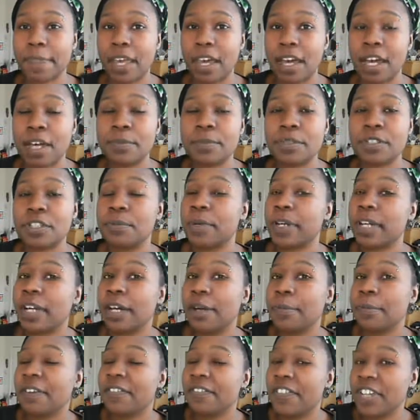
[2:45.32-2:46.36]
I have
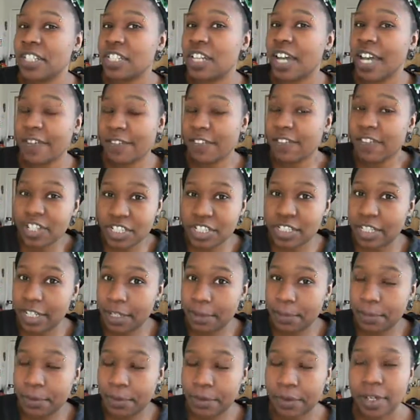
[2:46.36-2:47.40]
a fashion
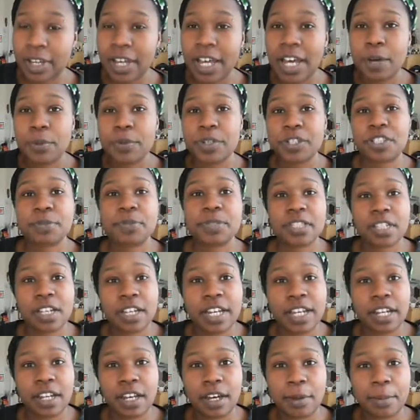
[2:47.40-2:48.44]
label which I'm
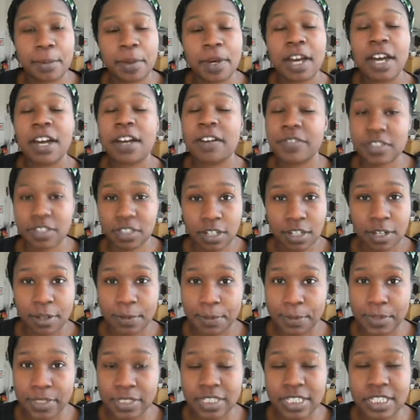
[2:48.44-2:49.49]
starting up. I have a
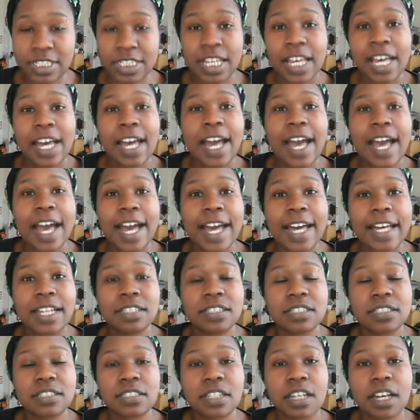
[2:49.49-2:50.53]
startup business,
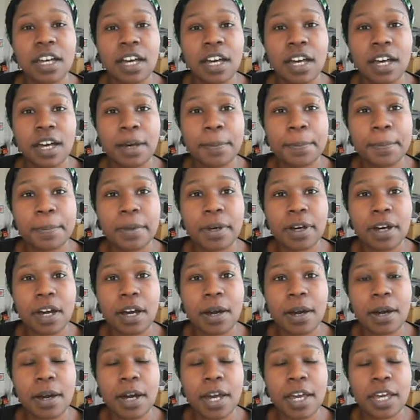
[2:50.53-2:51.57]
and
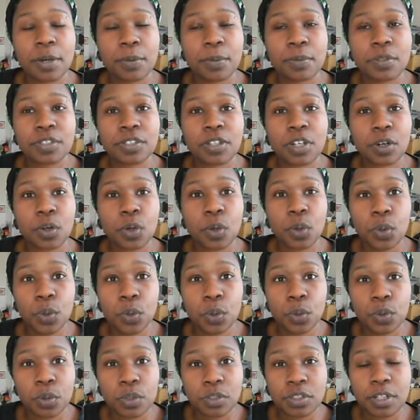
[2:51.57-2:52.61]
it was
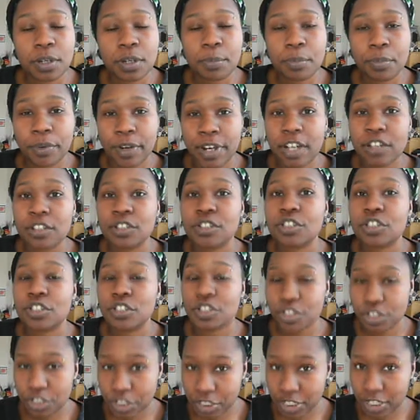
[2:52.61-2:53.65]
called
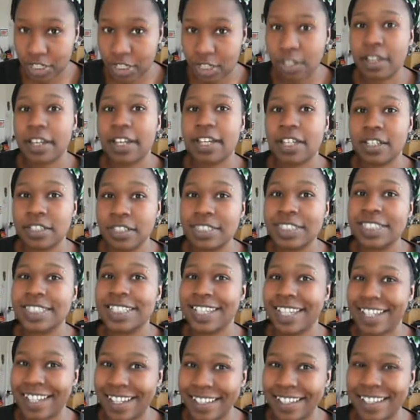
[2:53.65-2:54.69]

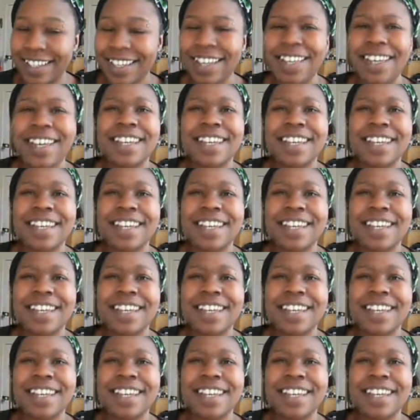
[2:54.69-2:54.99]
BrownsugarLdn.